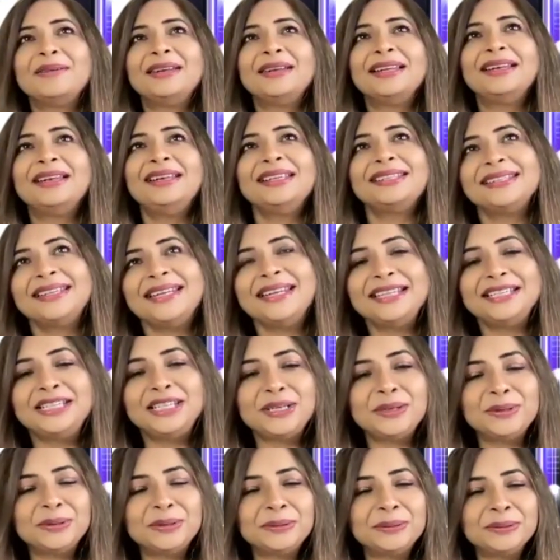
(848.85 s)
Listening to
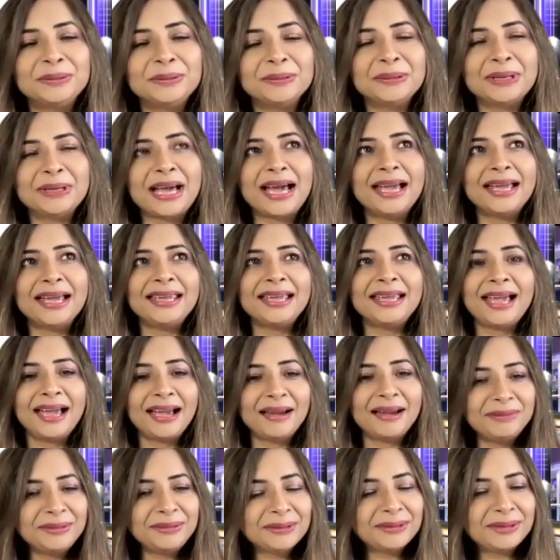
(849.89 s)
you, I
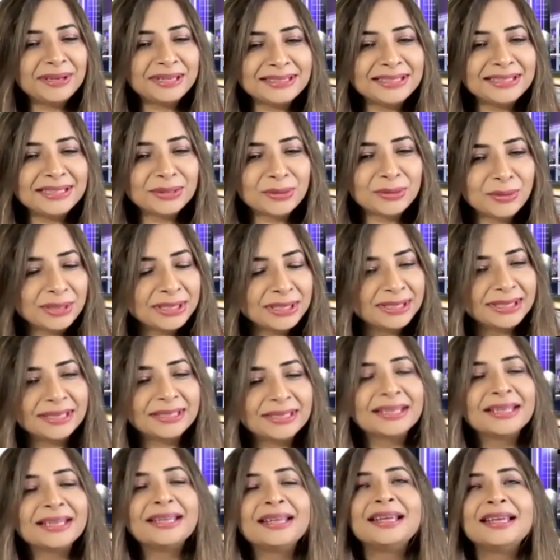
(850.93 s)
have to ask this
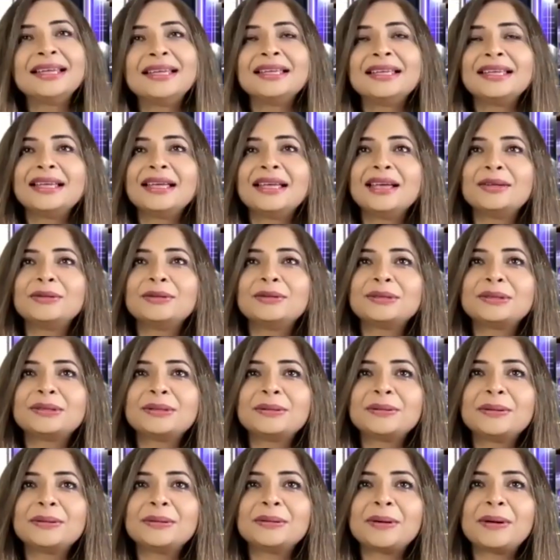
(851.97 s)
question.
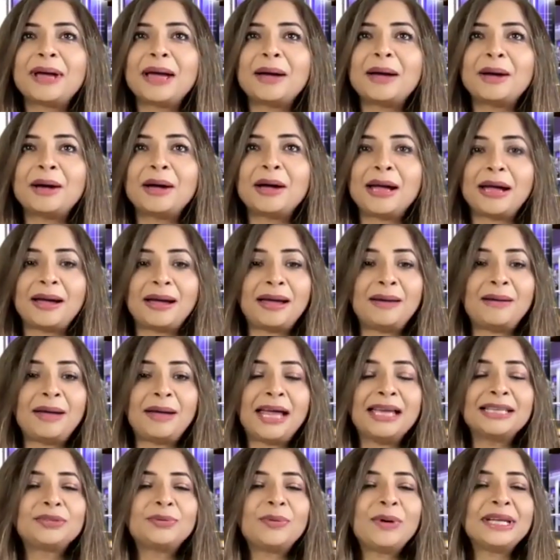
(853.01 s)
So
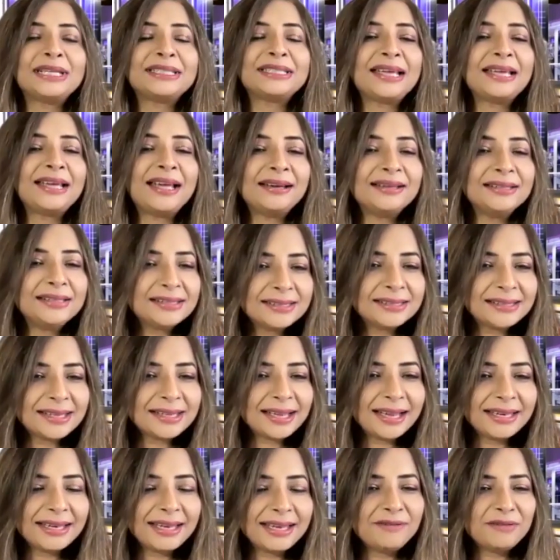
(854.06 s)
as far as I
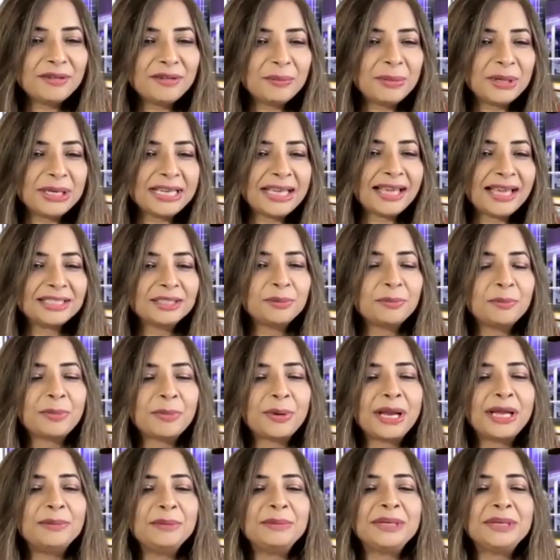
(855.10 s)
understand, everybody has a
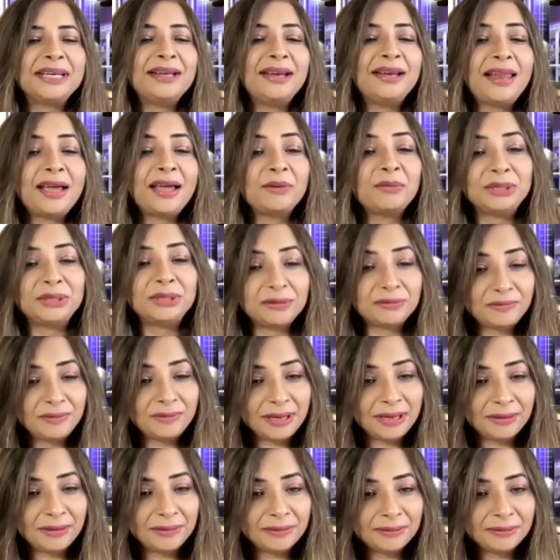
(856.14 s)
primary language of
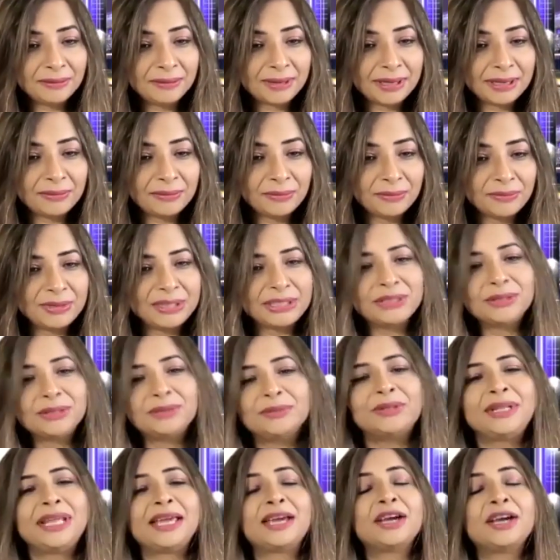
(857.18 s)
love, which
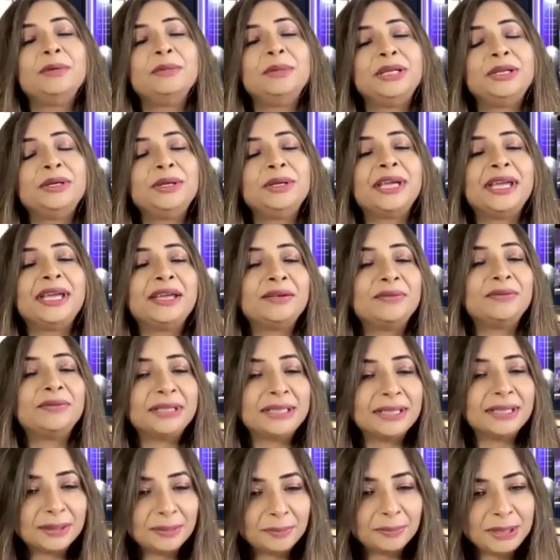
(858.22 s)
they communicate
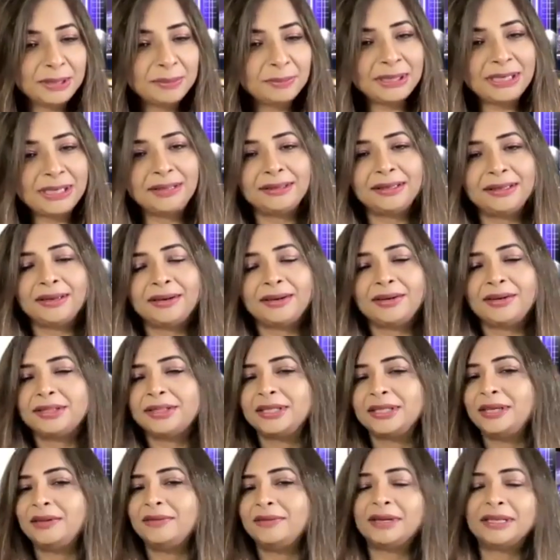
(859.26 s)
with other people and they
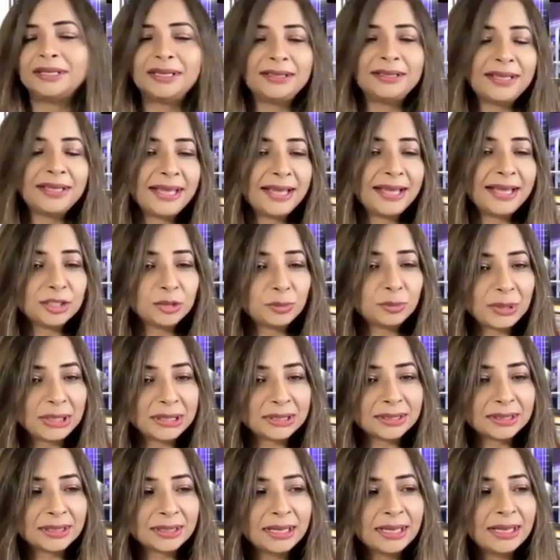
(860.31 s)
receive and they
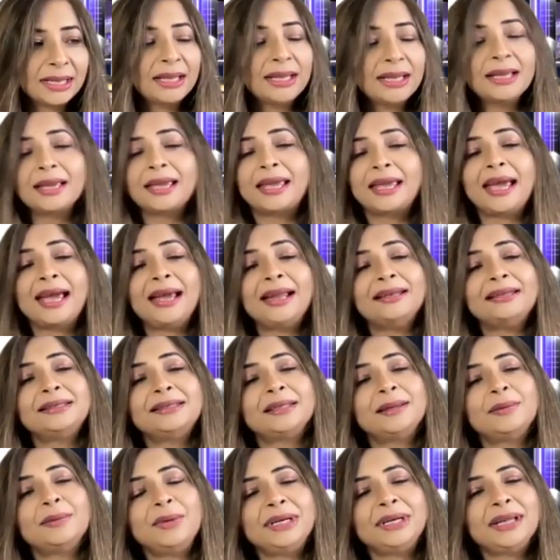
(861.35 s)
express. Can
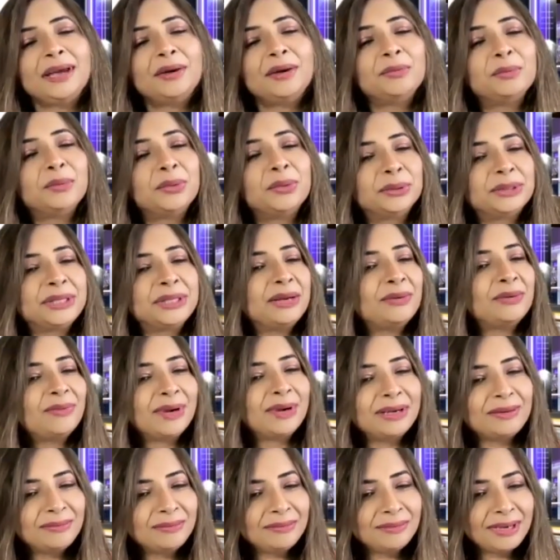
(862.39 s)
someone have more than
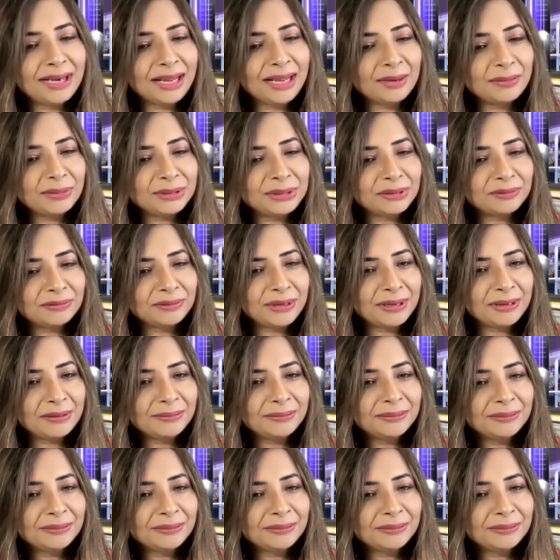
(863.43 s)
one language of love?